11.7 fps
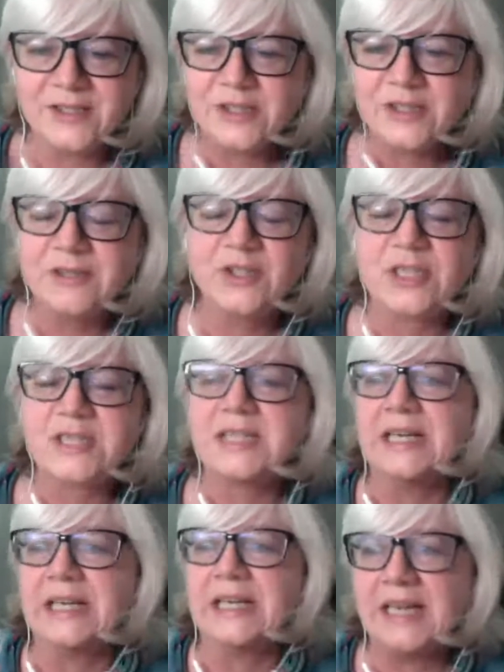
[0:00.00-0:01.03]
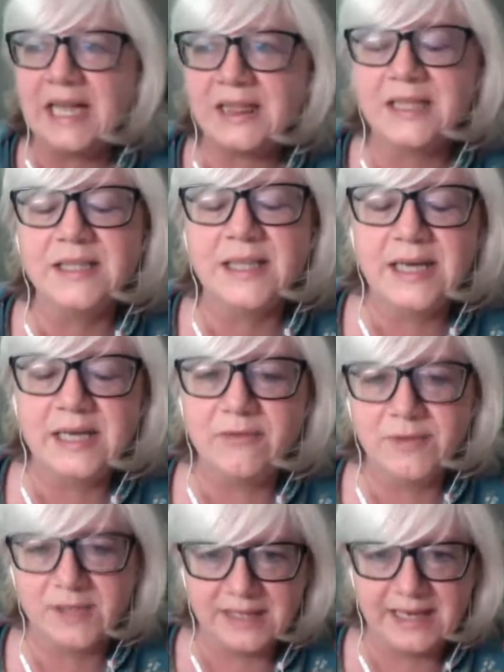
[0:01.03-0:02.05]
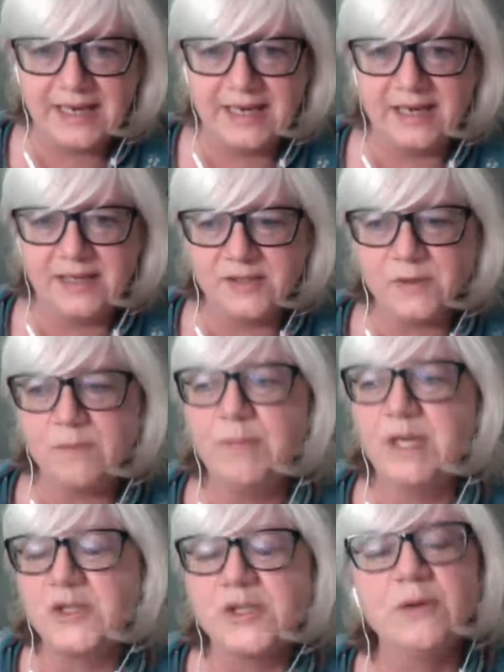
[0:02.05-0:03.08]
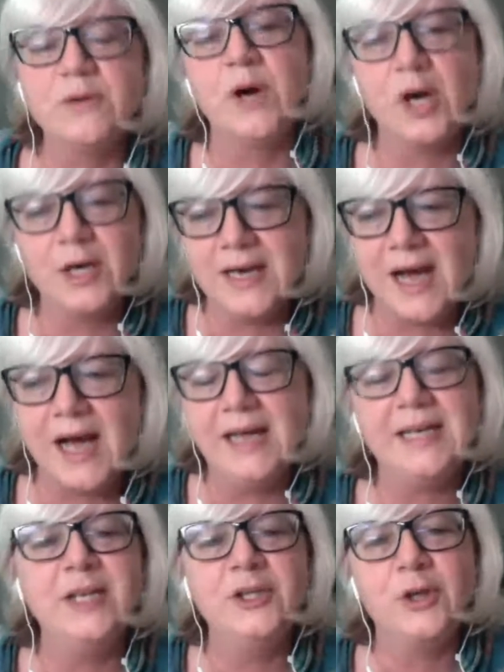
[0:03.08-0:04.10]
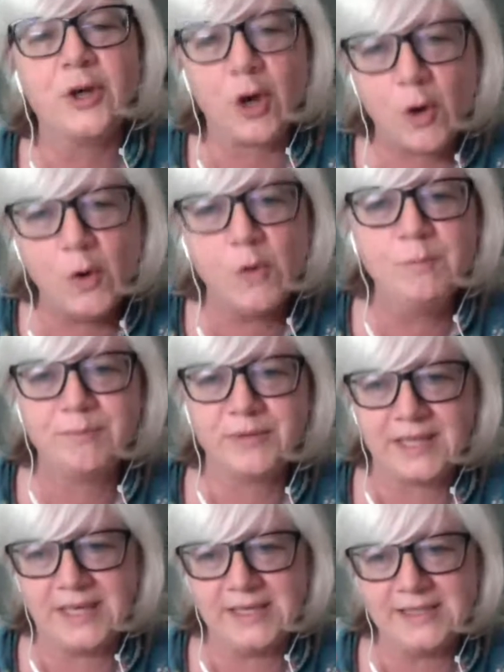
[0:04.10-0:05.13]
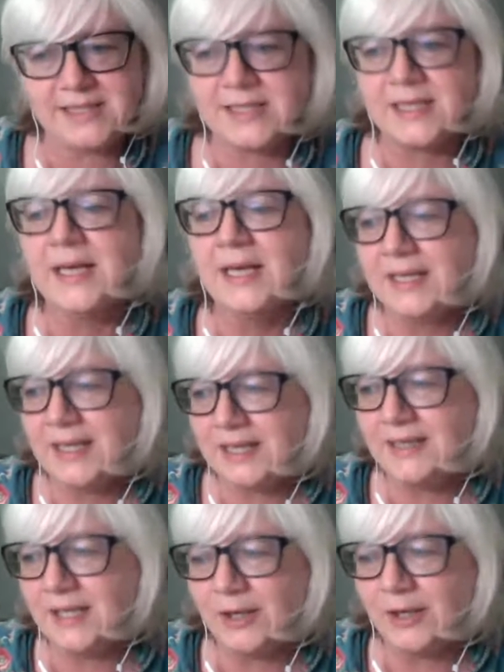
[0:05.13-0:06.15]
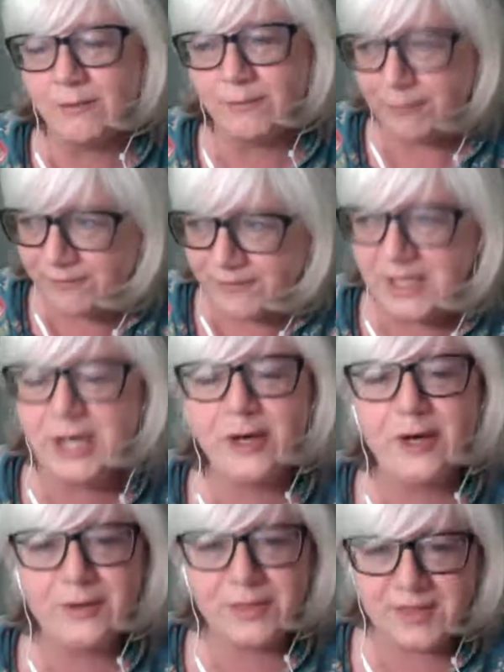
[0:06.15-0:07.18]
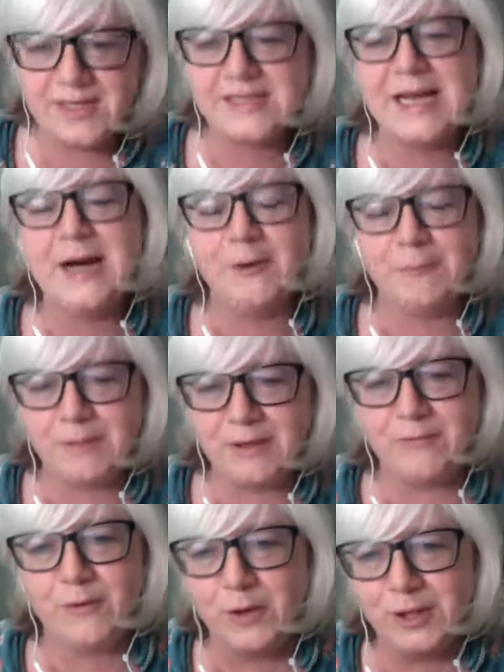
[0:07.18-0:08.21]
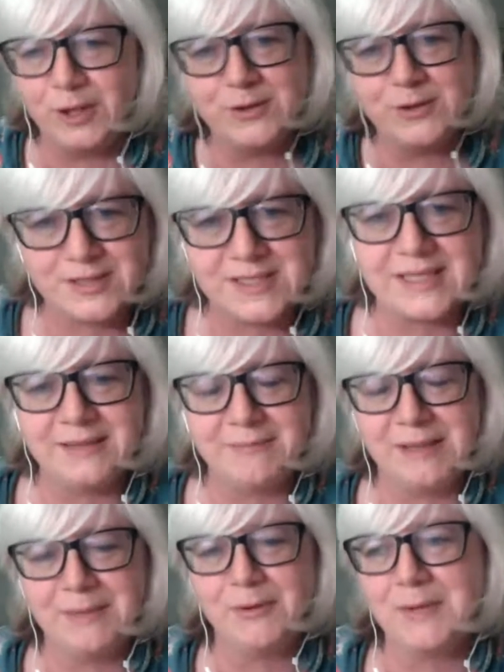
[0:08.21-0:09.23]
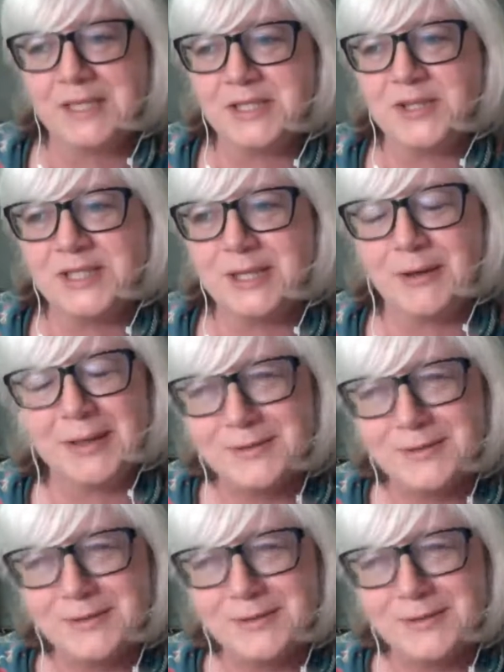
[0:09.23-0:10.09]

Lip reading: just like get the lay of the land, because you are not in your home place. Figure things out before you start telling people what to do. I was a little